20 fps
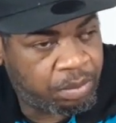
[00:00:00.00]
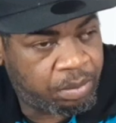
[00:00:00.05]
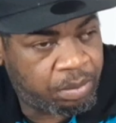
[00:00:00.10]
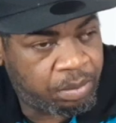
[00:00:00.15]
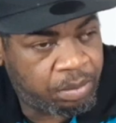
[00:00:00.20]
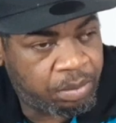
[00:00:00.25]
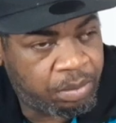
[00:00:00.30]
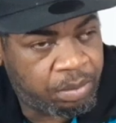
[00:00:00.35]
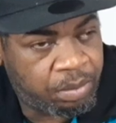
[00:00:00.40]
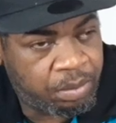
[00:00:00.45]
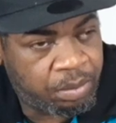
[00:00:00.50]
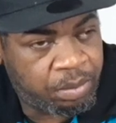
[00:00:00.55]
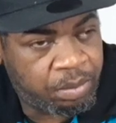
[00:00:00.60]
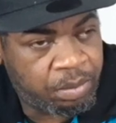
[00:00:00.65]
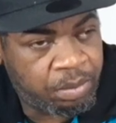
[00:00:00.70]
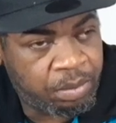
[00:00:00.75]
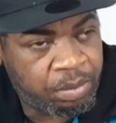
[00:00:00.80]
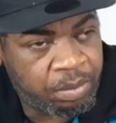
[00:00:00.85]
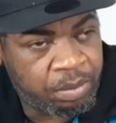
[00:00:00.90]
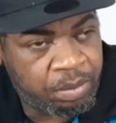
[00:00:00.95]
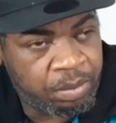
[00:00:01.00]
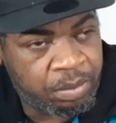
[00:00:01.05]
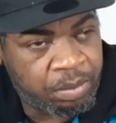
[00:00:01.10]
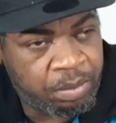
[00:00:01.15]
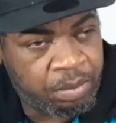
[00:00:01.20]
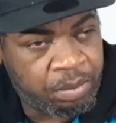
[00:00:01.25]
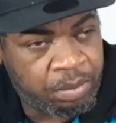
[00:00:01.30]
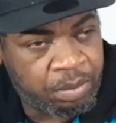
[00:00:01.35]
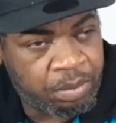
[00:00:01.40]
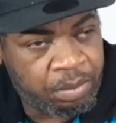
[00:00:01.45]

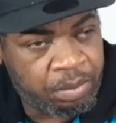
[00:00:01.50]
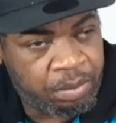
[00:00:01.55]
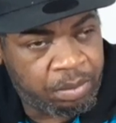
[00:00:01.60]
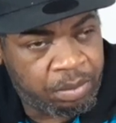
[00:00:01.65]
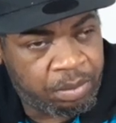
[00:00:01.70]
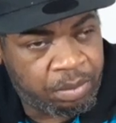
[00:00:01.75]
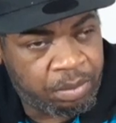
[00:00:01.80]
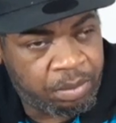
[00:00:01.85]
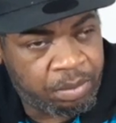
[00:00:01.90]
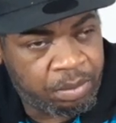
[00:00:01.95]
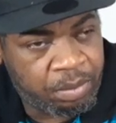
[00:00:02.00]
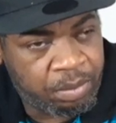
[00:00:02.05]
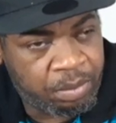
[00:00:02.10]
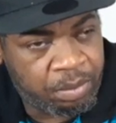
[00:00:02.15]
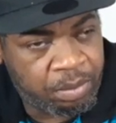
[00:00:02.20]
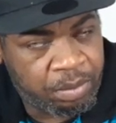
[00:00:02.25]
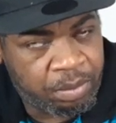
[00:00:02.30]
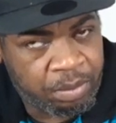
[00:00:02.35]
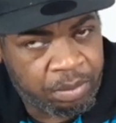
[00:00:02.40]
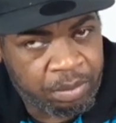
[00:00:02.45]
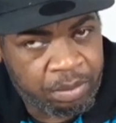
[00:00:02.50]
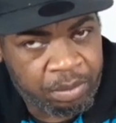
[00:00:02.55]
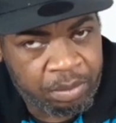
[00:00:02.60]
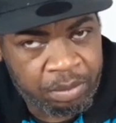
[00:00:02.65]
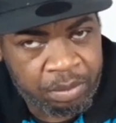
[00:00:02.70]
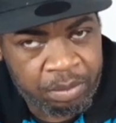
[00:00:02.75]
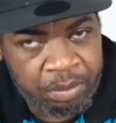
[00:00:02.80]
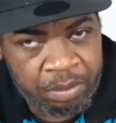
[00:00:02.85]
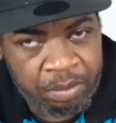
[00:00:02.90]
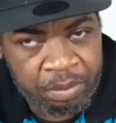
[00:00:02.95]

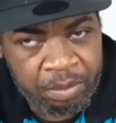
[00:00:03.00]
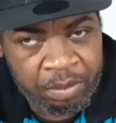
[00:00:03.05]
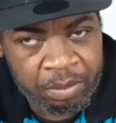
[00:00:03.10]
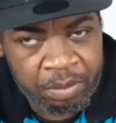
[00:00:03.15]
This person isn't speaking.